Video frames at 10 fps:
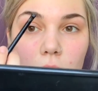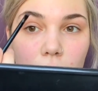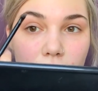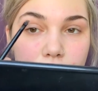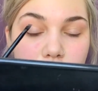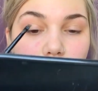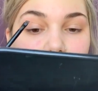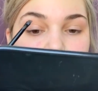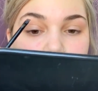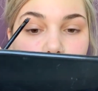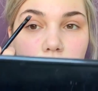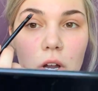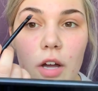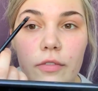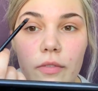Okay, I start
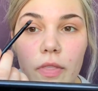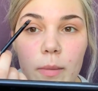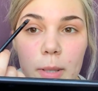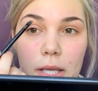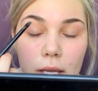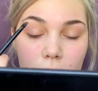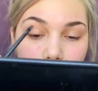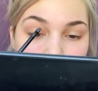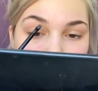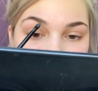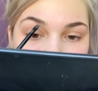off the beginning